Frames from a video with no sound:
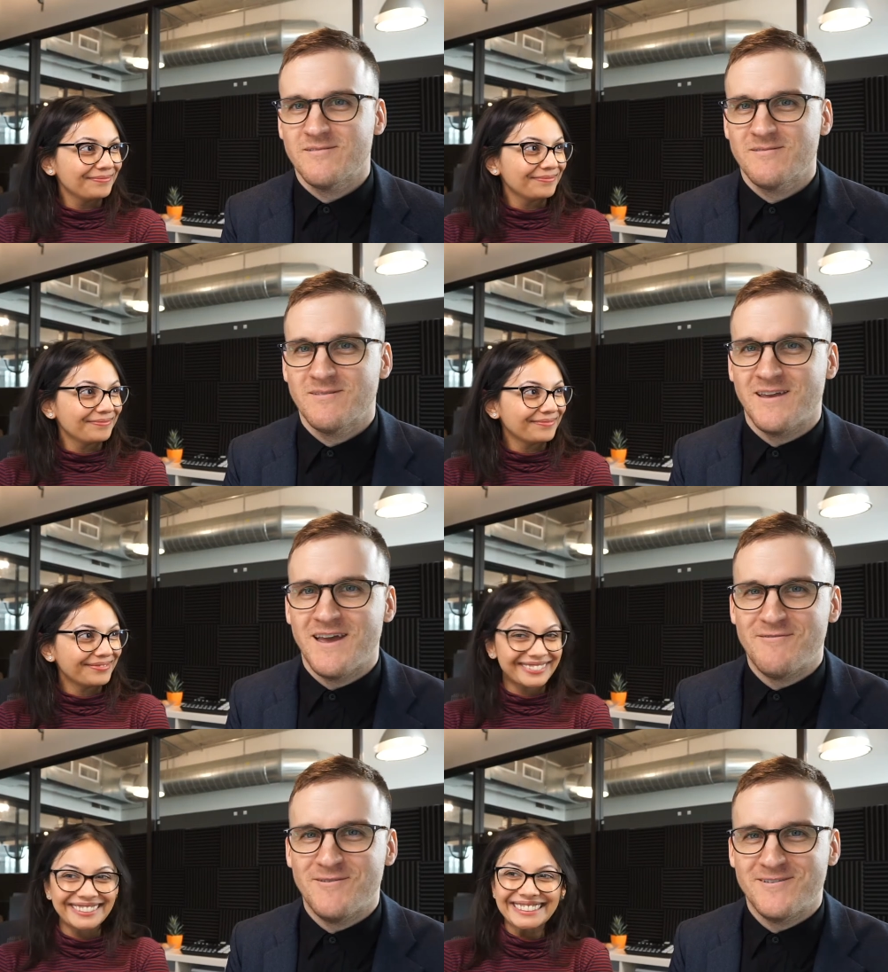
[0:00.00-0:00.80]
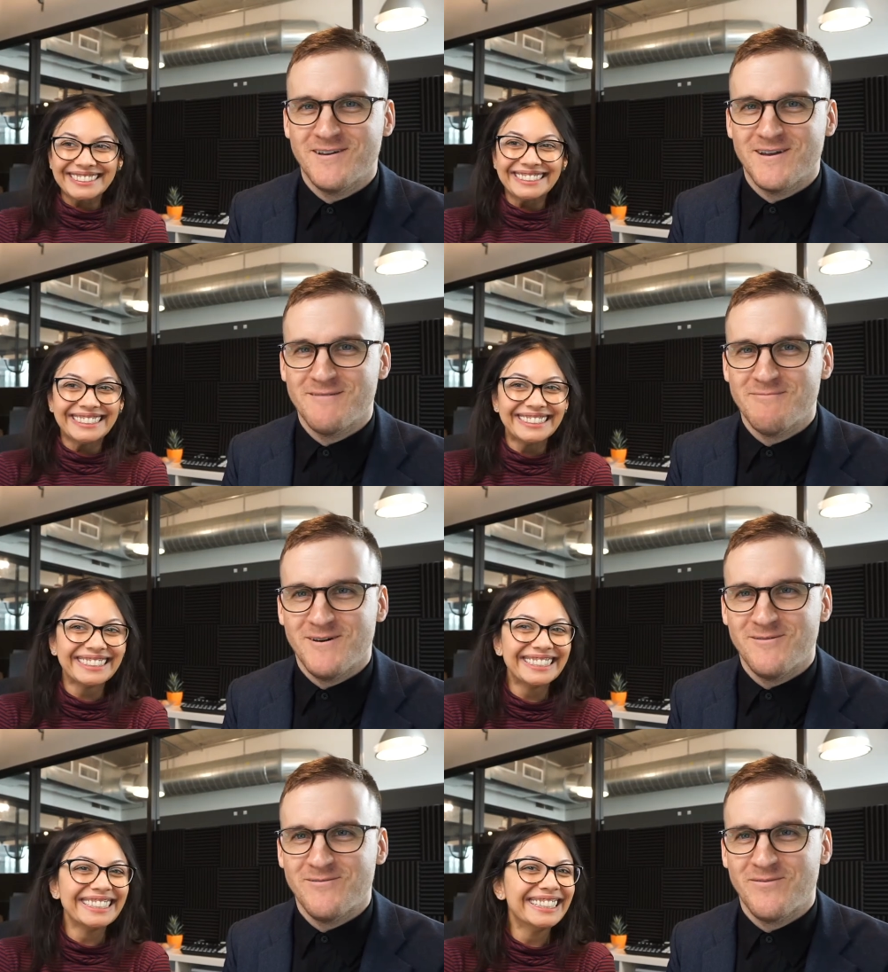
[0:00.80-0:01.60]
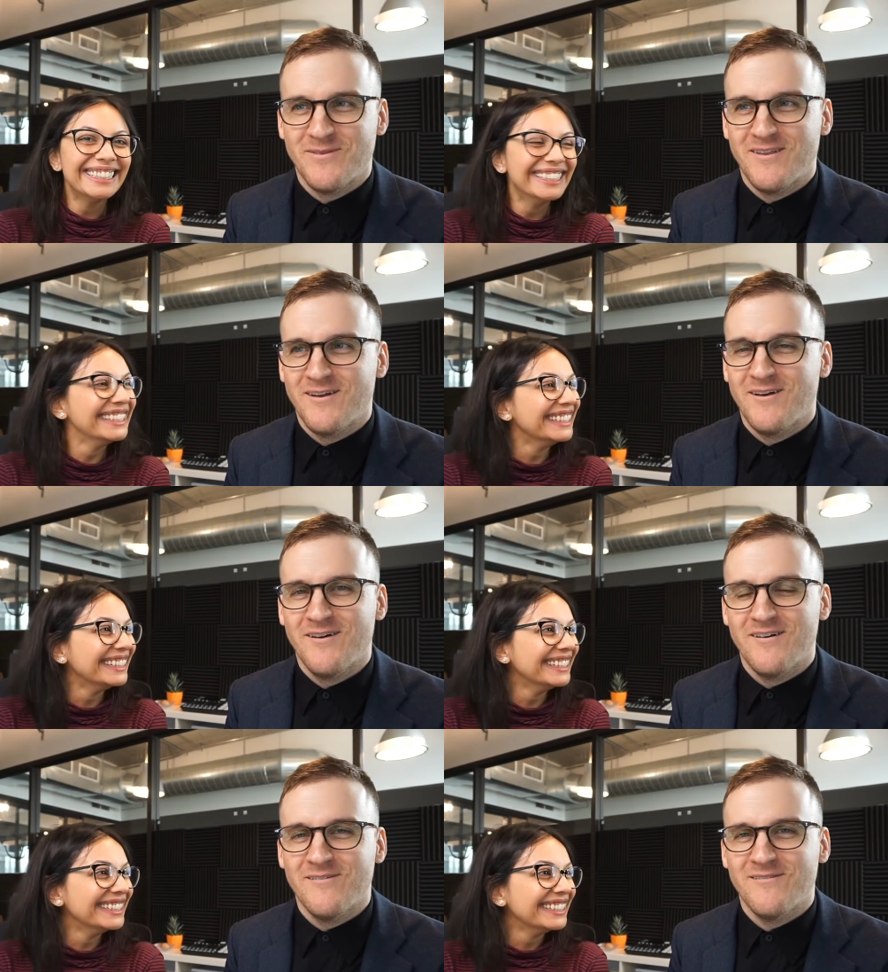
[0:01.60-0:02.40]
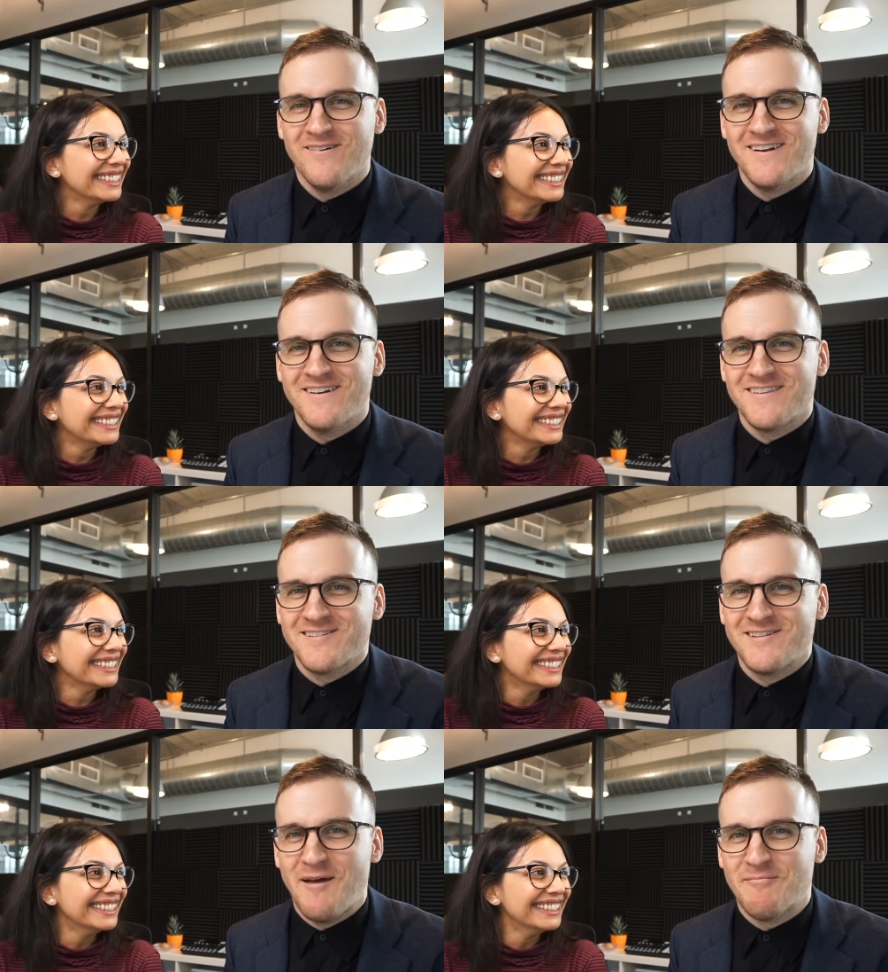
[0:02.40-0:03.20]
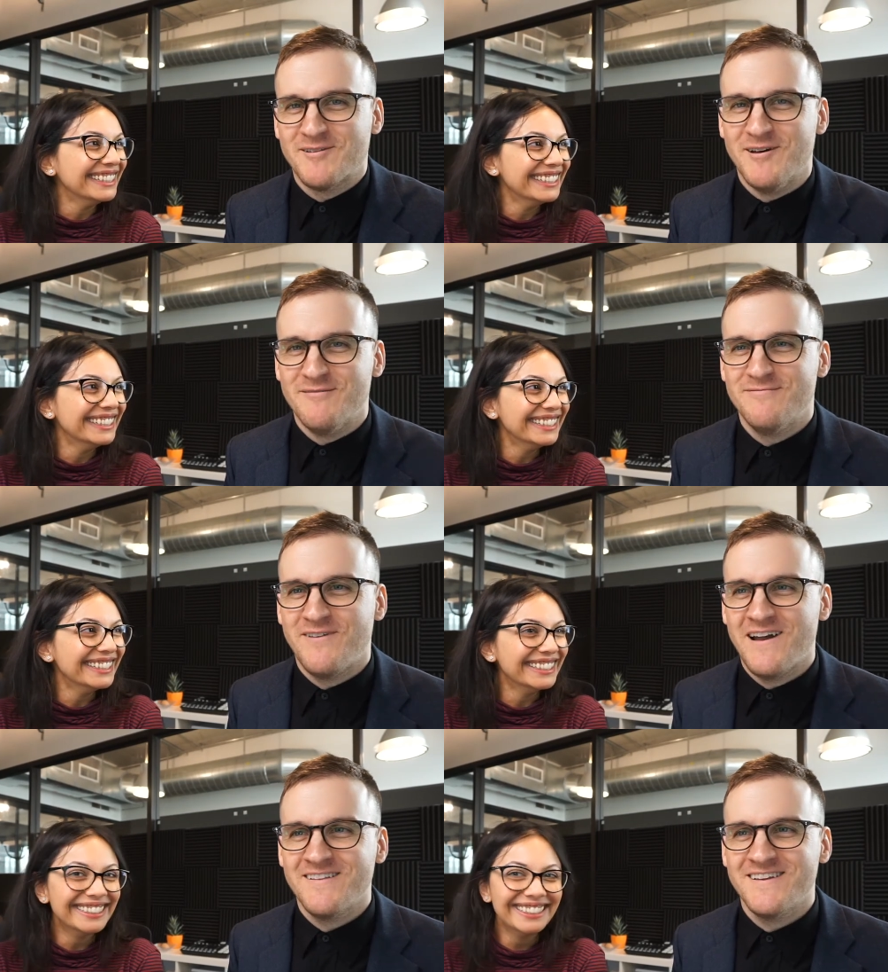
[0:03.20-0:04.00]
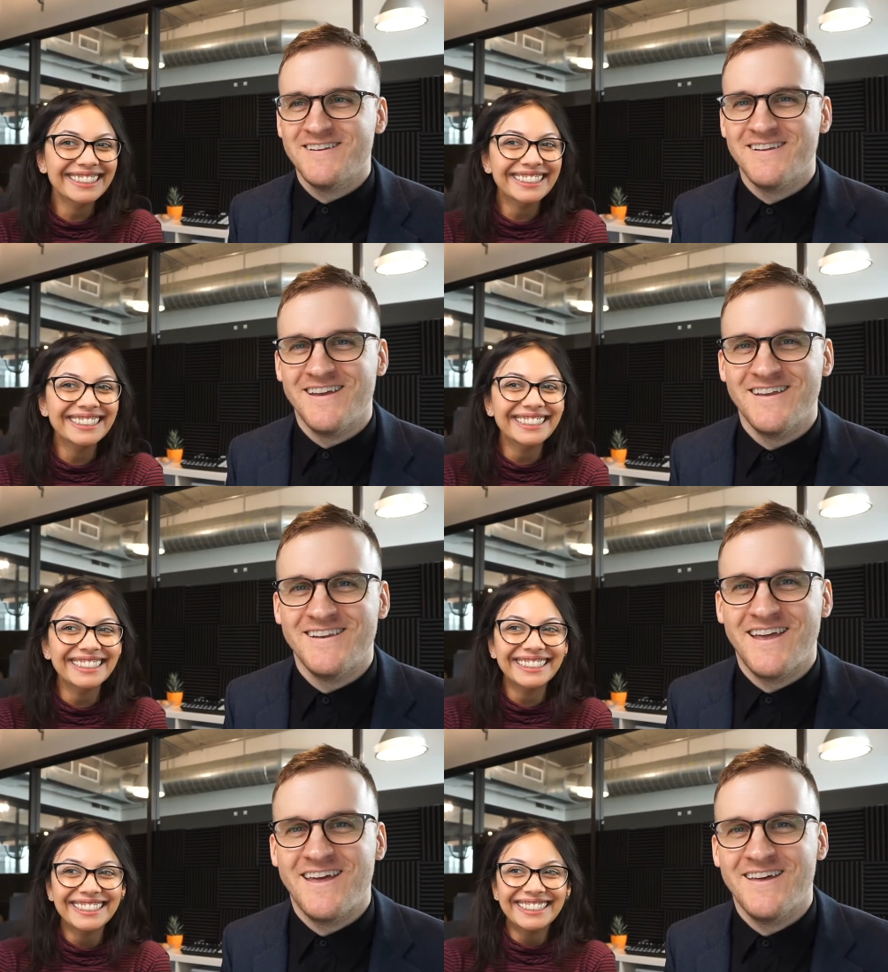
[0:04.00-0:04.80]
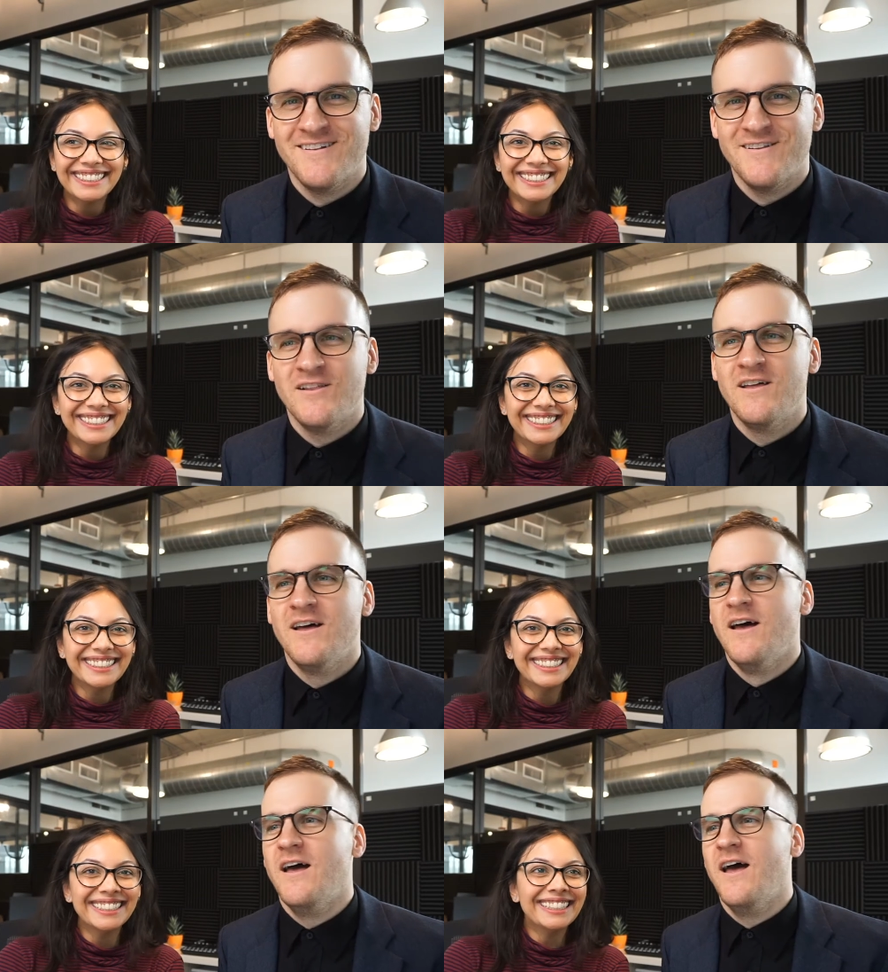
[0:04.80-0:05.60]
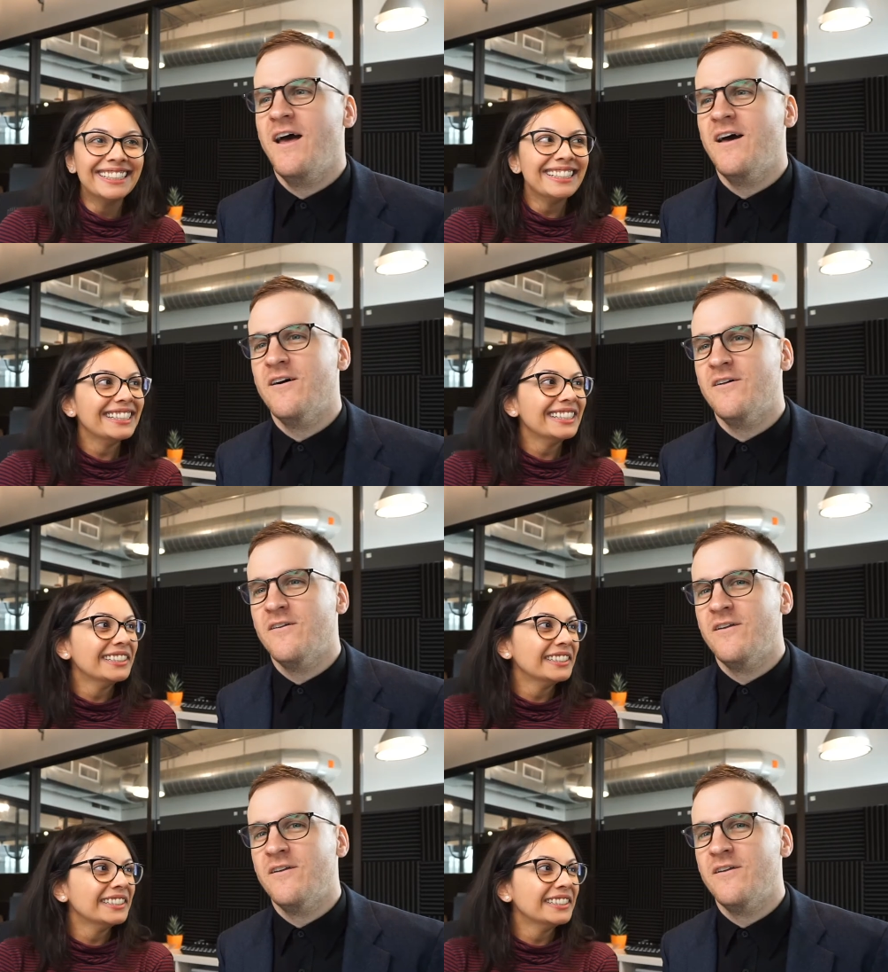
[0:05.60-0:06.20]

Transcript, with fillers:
Speaker 1: To have her talk about what are the steps of filing an LLC.